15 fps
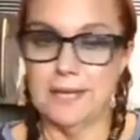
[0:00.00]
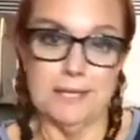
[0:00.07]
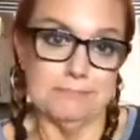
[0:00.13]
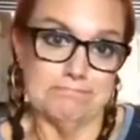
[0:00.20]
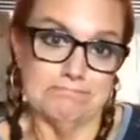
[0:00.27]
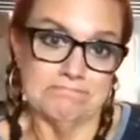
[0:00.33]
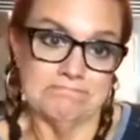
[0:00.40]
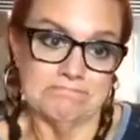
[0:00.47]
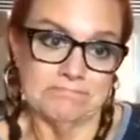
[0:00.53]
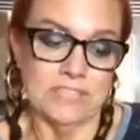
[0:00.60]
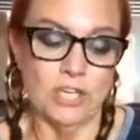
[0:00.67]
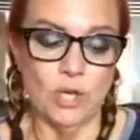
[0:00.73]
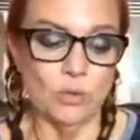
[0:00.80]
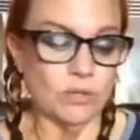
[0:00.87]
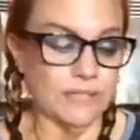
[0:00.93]
Um,
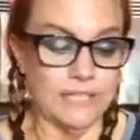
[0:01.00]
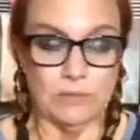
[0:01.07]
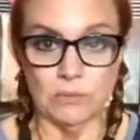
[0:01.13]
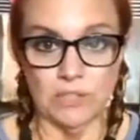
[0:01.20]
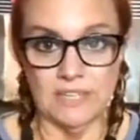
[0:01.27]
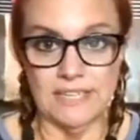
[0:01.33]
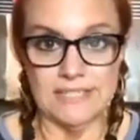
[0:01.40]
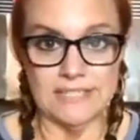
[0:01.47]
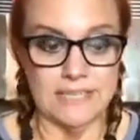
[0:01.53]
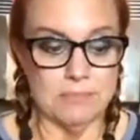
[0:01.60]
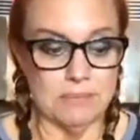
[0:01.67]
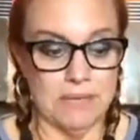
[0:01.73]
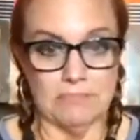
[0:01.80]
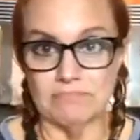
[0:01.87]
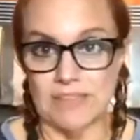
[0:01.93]
they do clean really
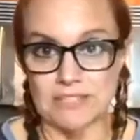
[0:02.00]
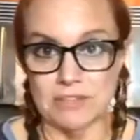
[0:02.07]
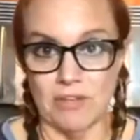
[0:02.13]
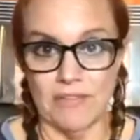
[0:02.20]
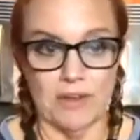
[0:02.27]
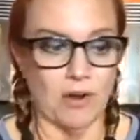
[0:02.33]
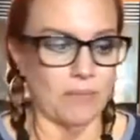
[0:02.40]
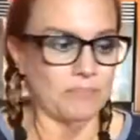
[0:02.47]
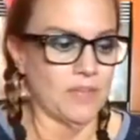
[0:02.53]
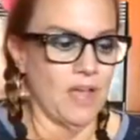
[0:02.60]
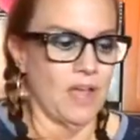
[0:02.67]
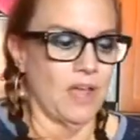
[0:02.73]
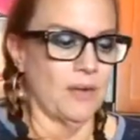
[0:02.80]
easy, but that's all they are.